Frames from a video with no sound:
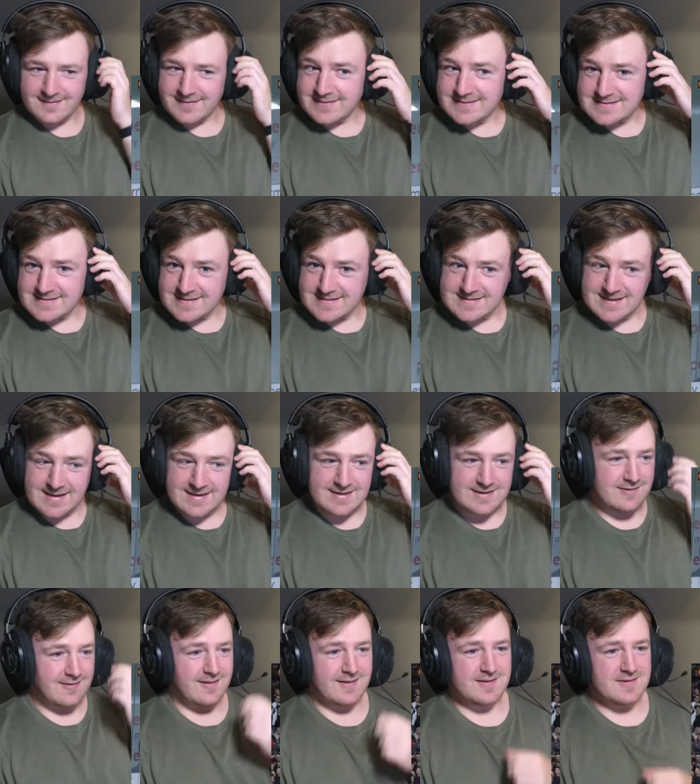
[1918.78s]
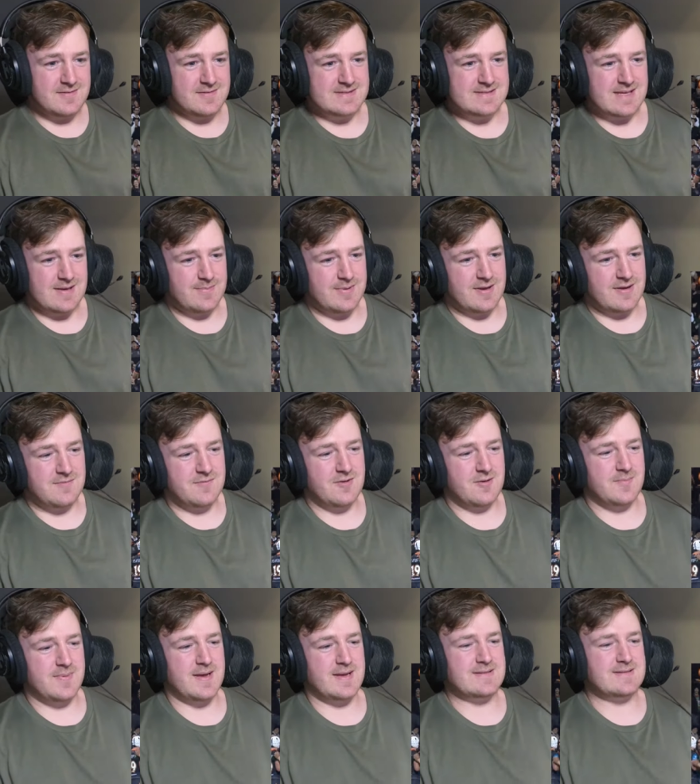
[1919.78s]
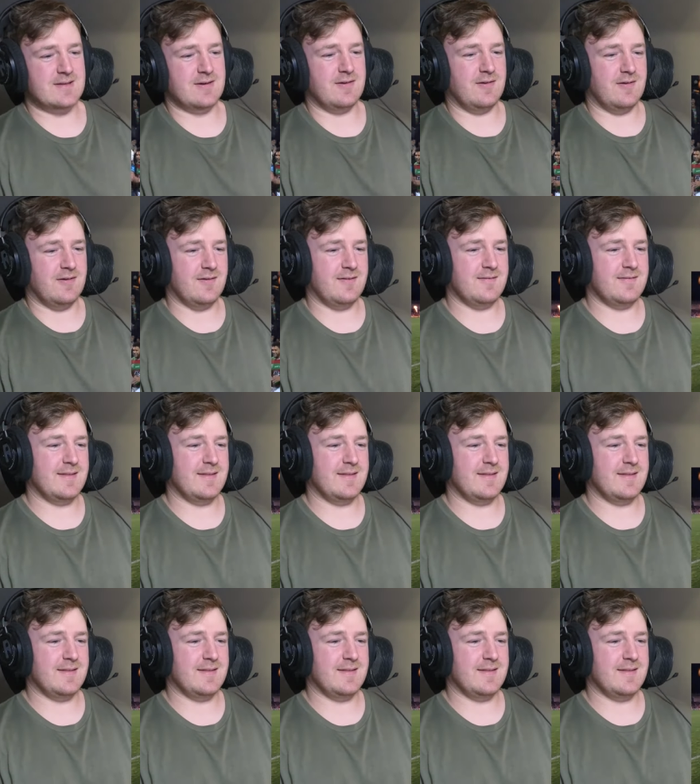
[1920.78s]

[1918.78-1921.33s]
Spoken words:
Jeez, I did not notice that being a forward pass at all.